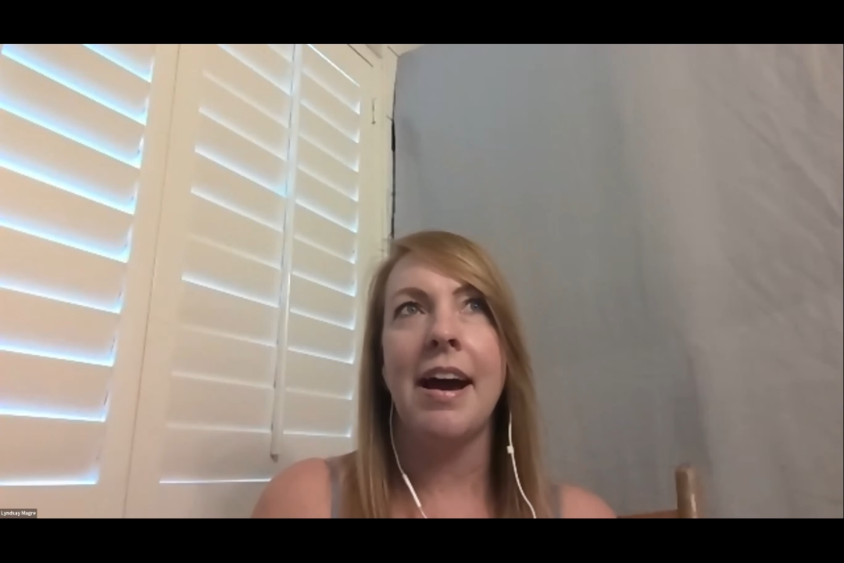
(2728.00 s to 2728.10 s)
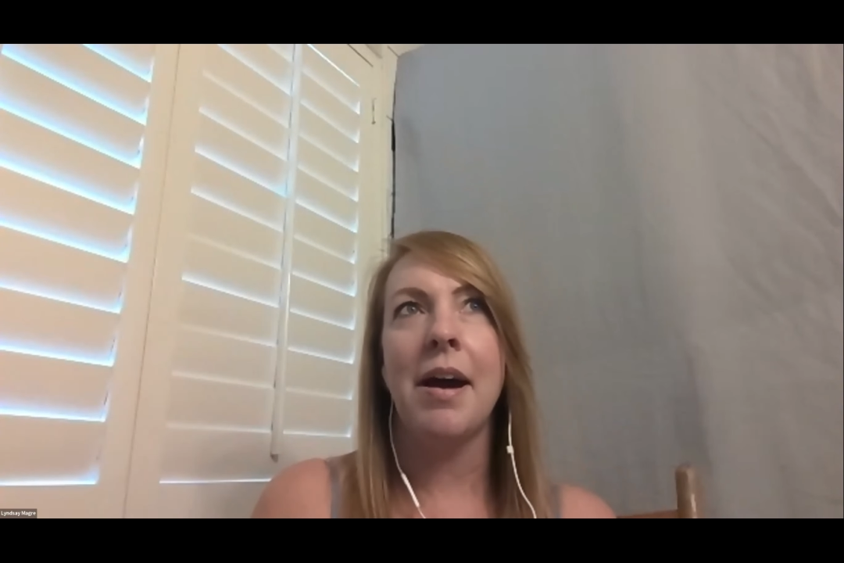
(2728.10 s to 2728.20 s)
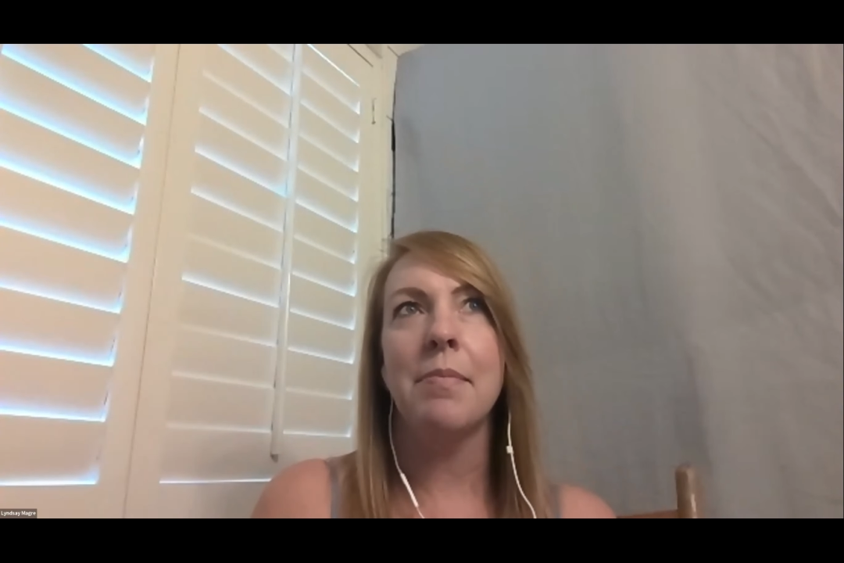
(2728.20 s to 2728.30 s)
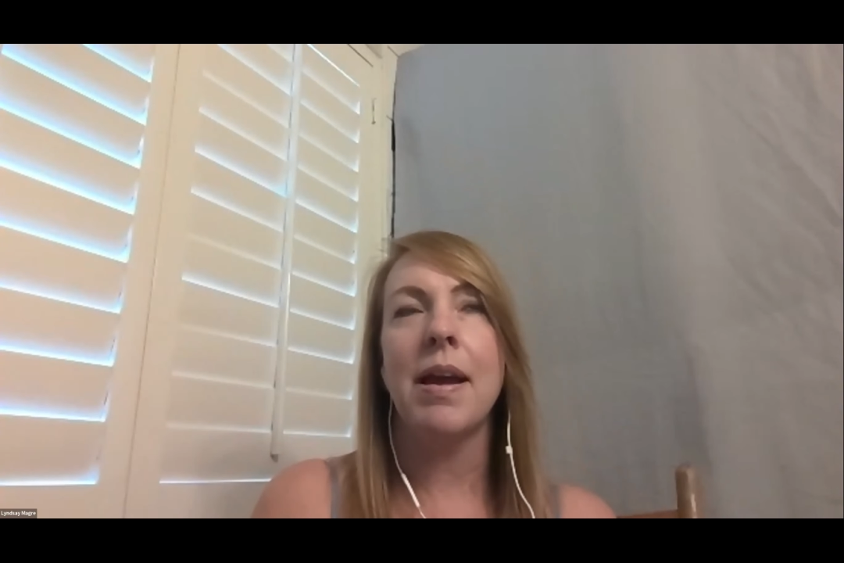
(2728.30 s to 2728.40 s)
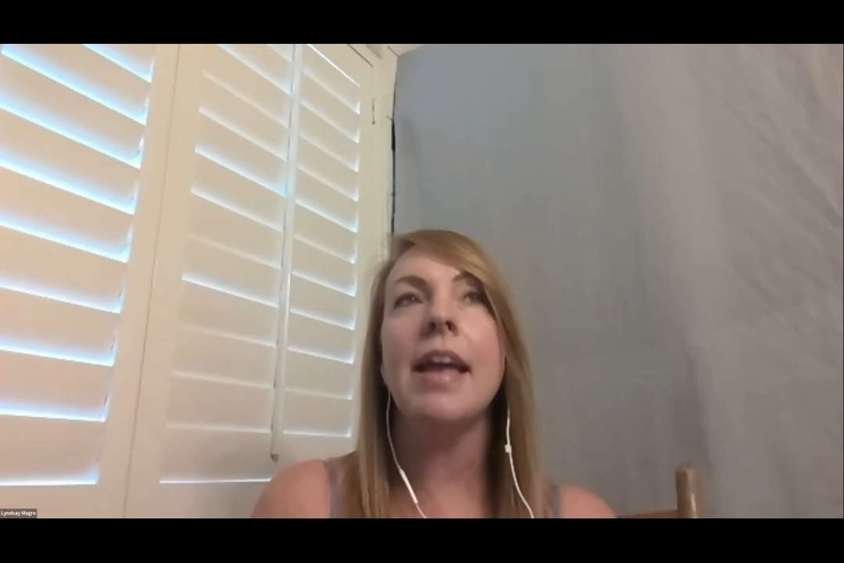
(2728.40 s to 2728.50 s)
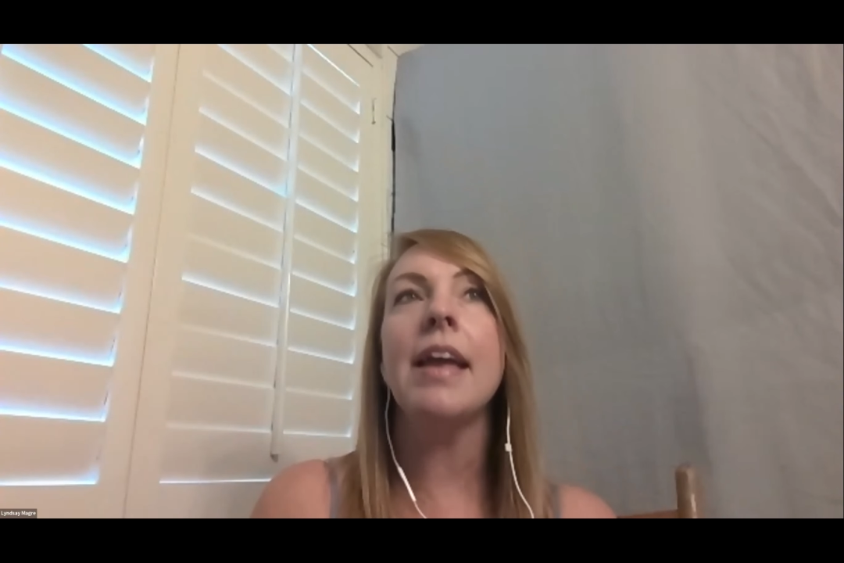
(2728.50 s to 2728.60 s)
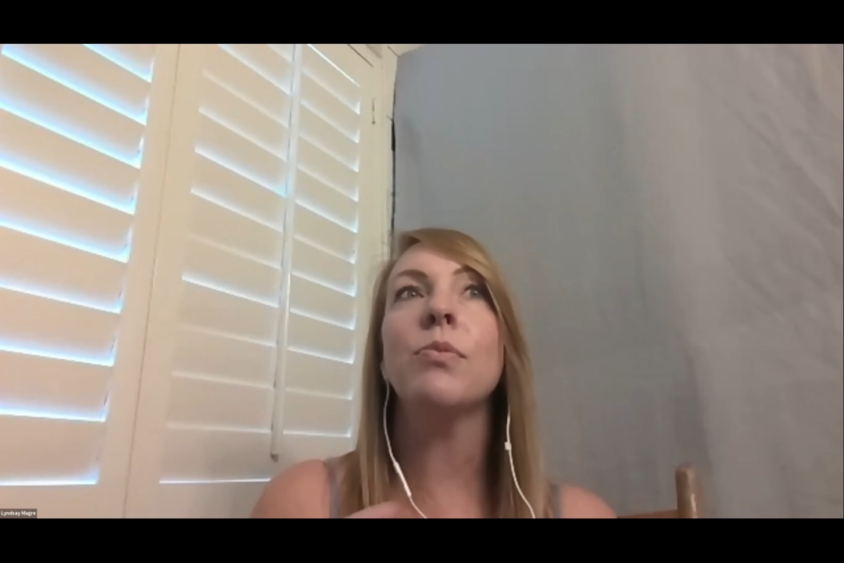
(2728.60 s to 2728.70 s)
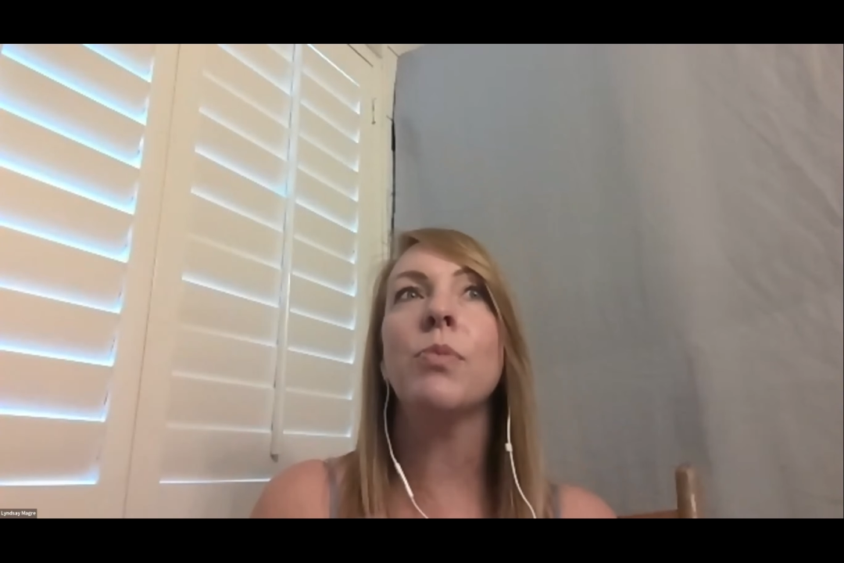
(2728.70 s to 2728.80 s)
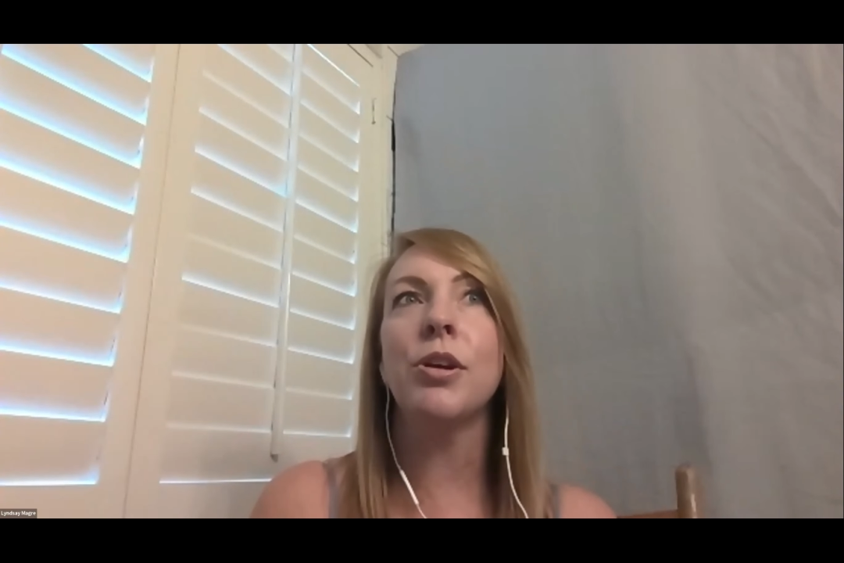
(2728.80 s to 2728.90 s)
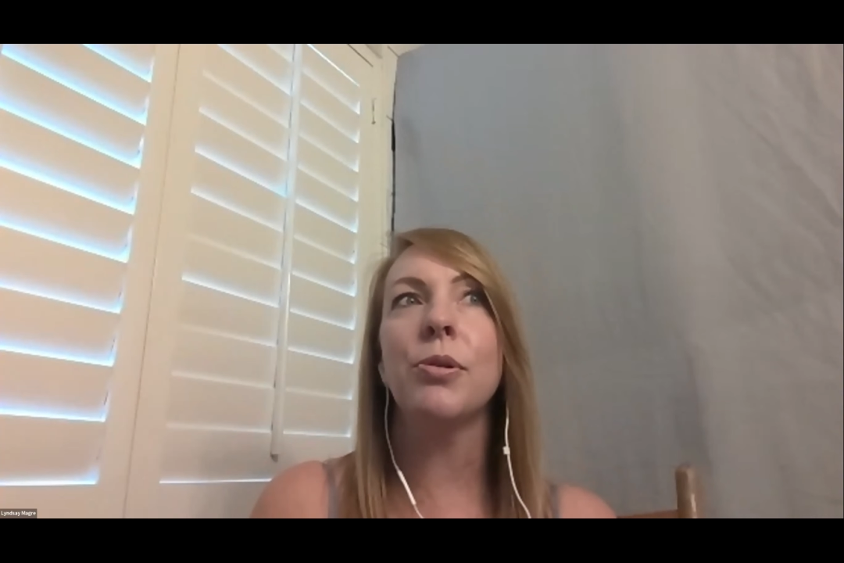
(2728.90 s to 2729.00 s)
um,
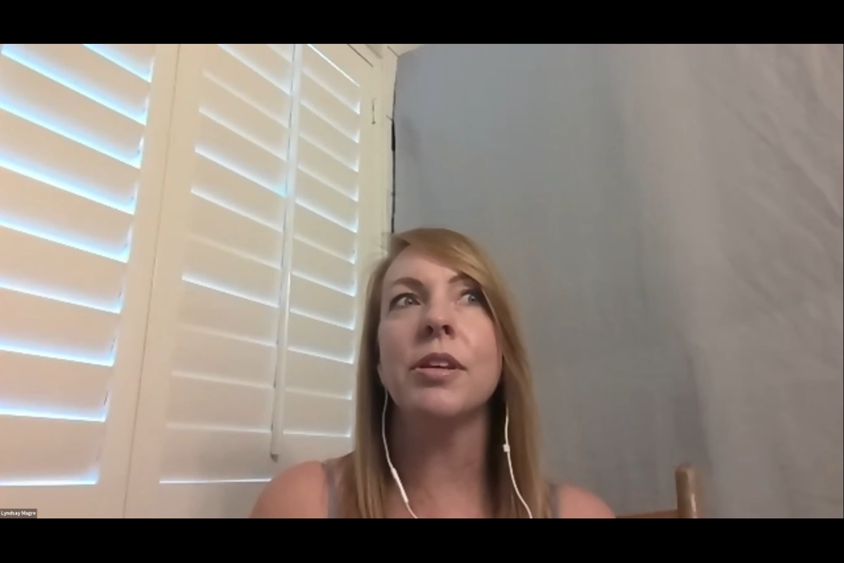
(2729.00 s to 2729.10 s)
and we know